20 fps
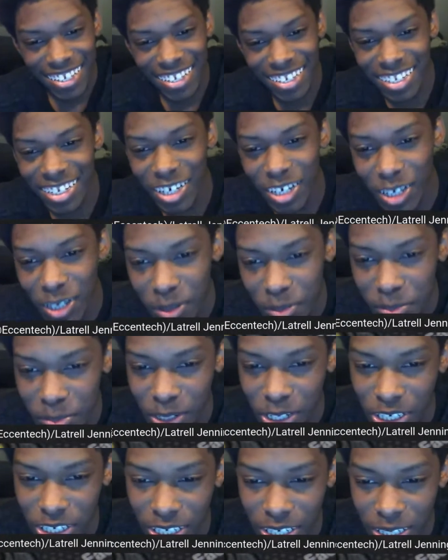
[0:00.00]
No.
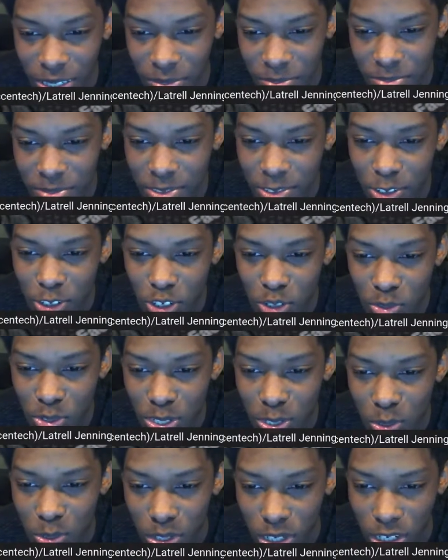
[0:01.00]
What should we
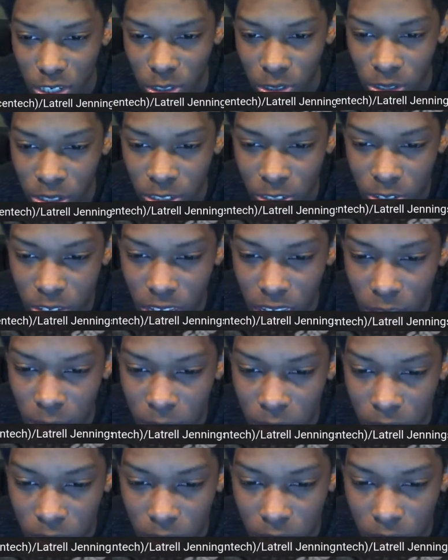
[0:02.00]
do it under? Entertainment?